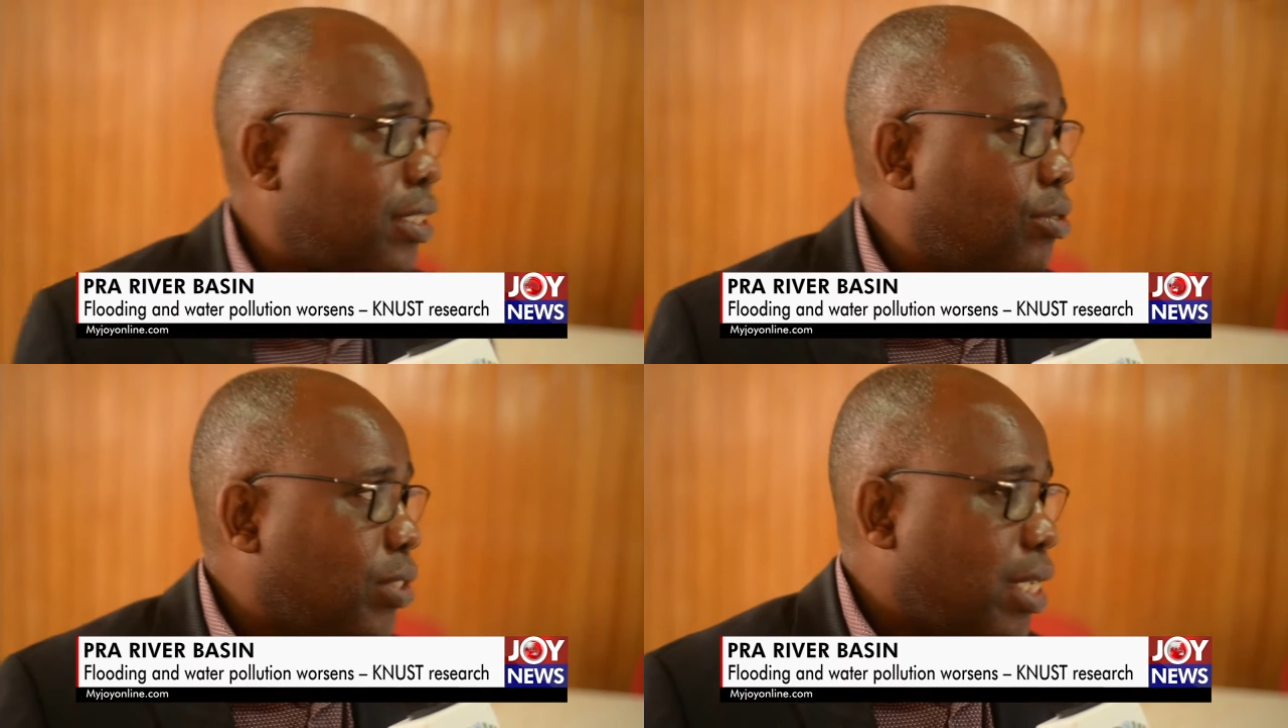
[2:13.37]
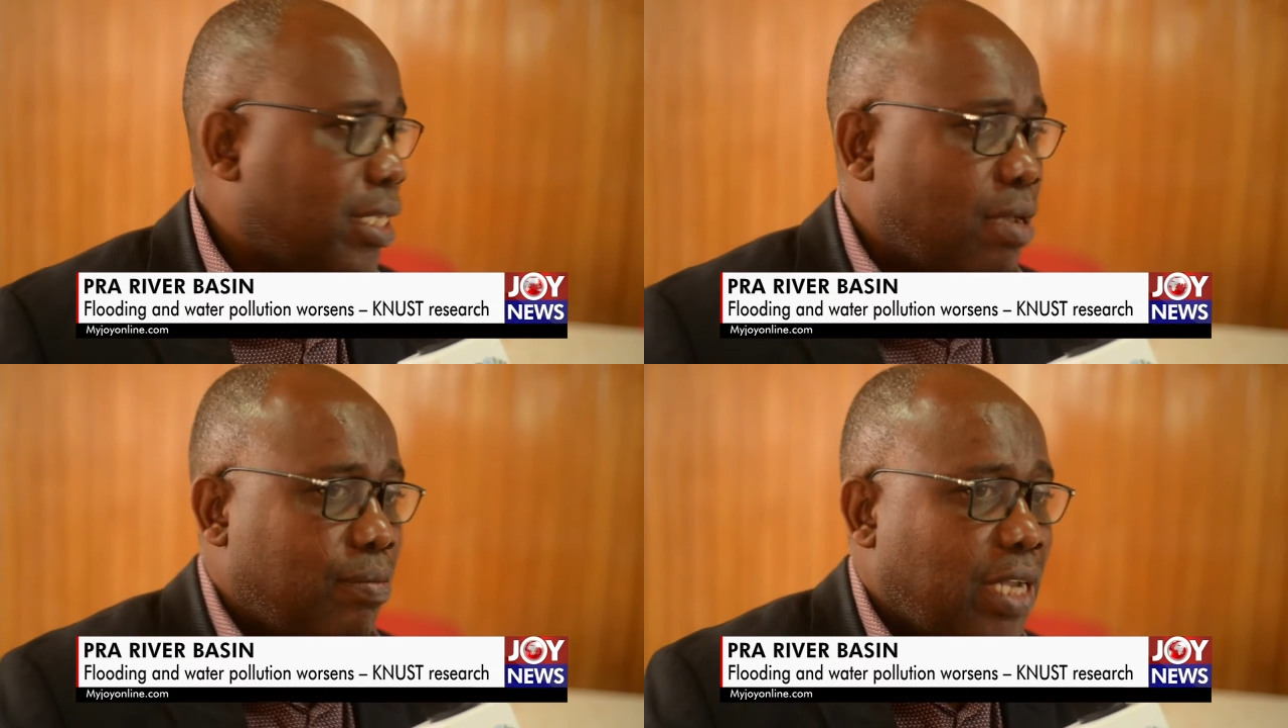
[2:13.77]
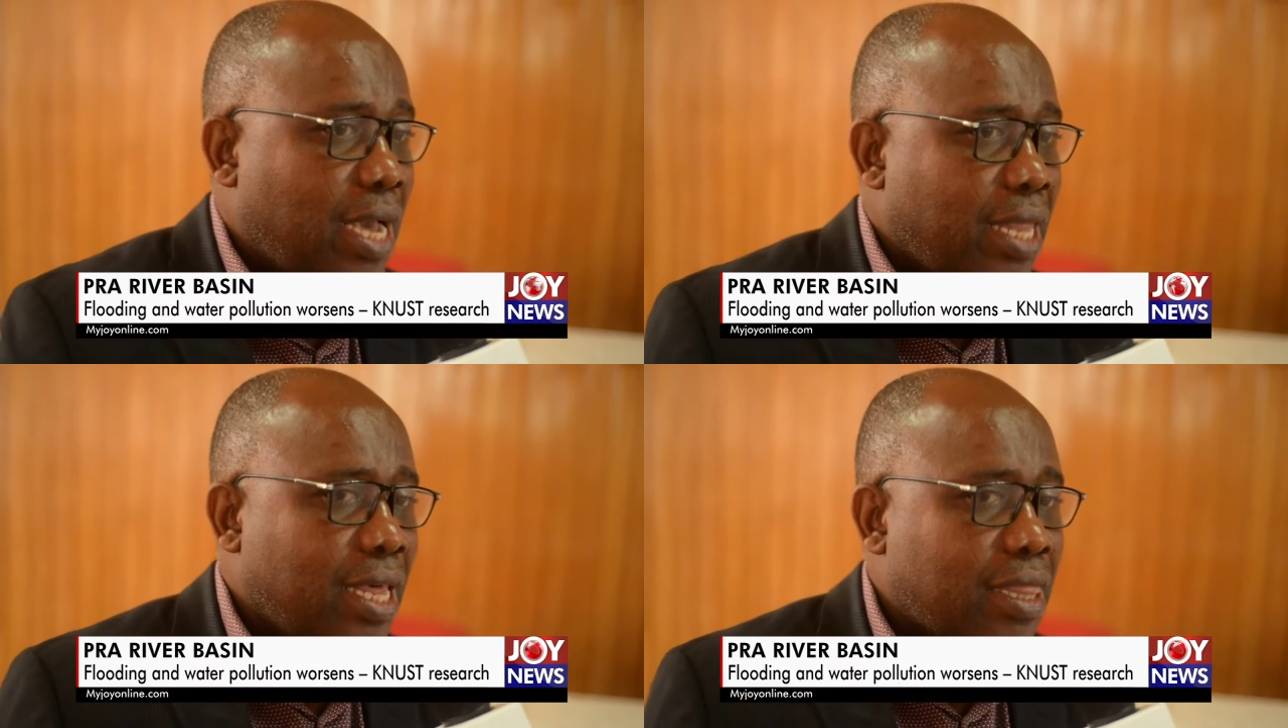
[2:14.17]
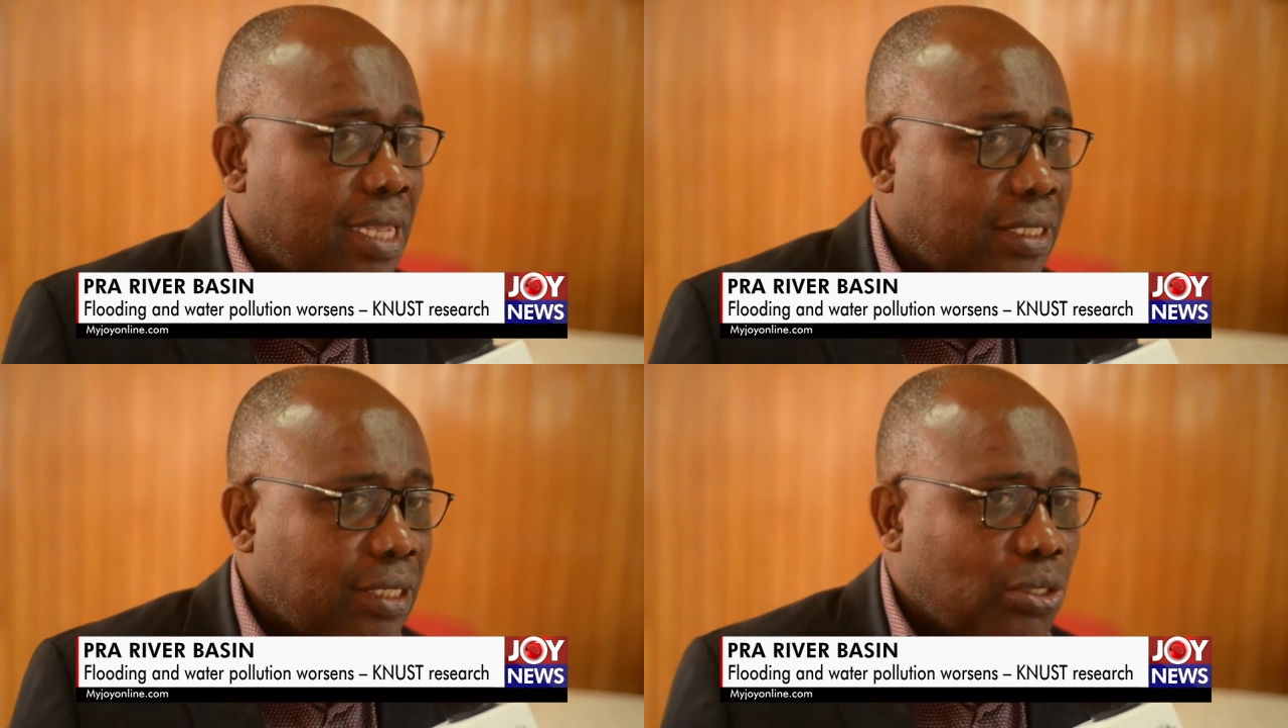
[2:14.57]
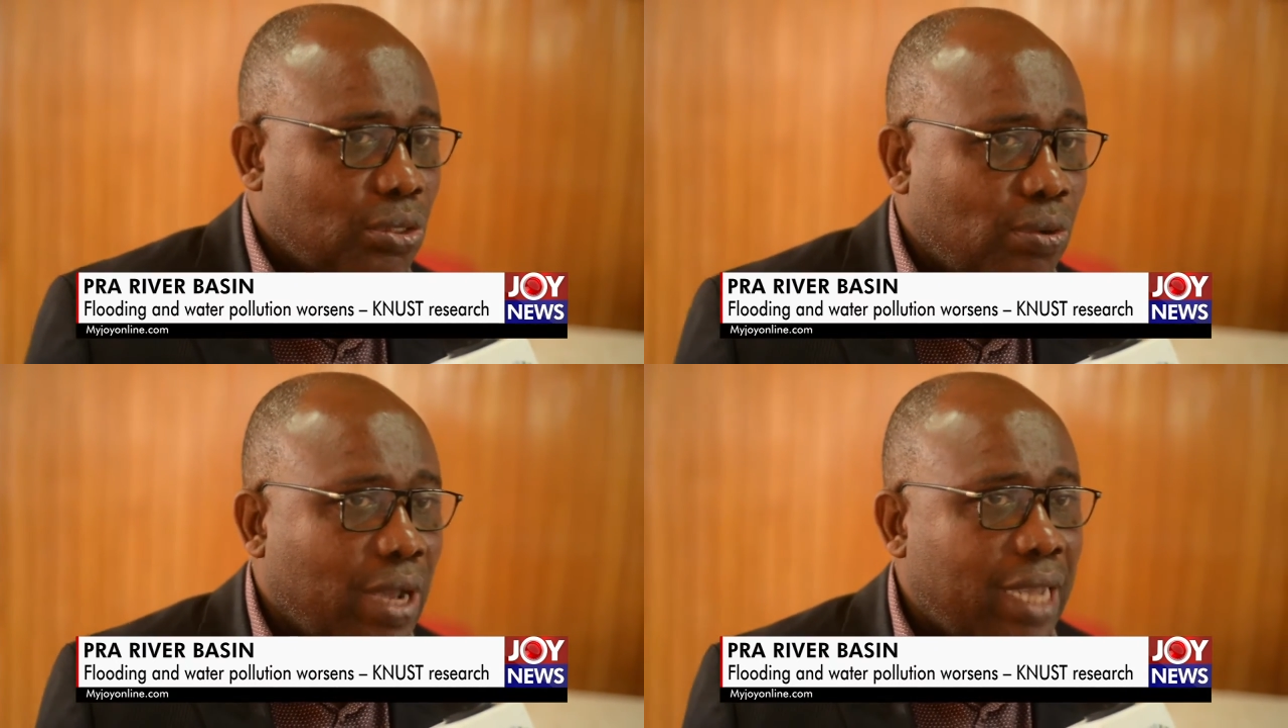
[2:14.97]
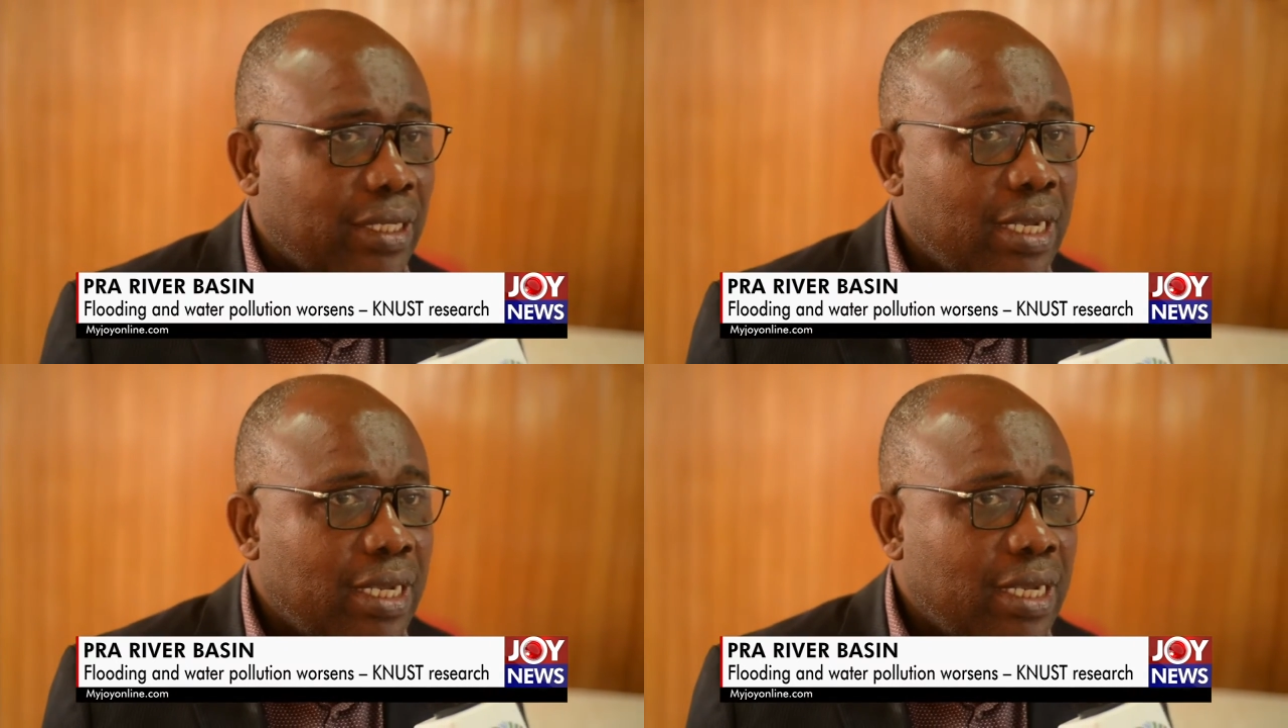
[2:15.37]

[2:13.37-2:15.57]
Those are some of the other things they should look at.